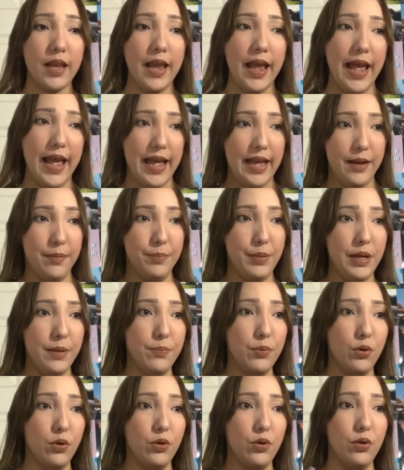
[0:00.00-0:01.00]
And
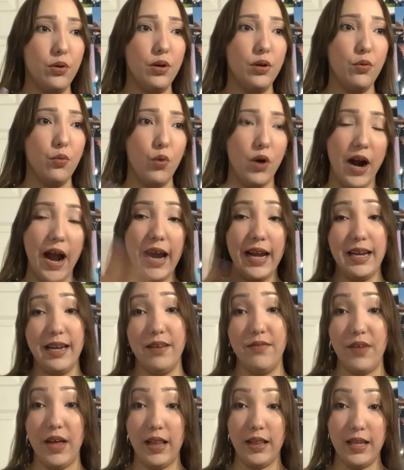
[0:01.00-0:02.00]
people, where I live
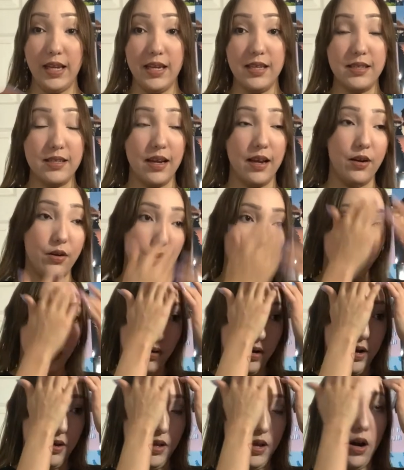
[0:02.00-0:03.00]
at least, I don't know
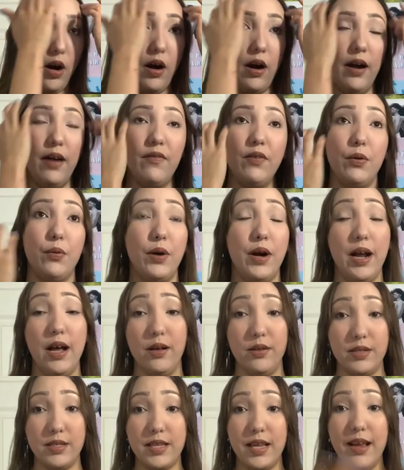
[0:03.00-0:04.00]
how they are everywhere
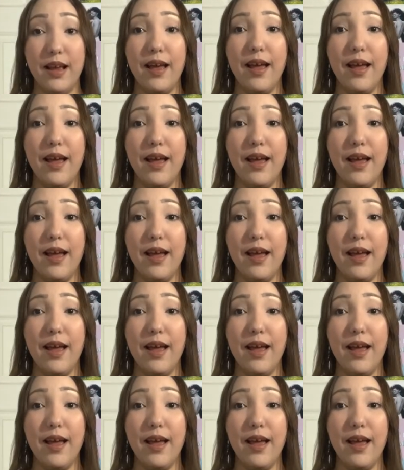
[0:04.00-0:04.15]
else,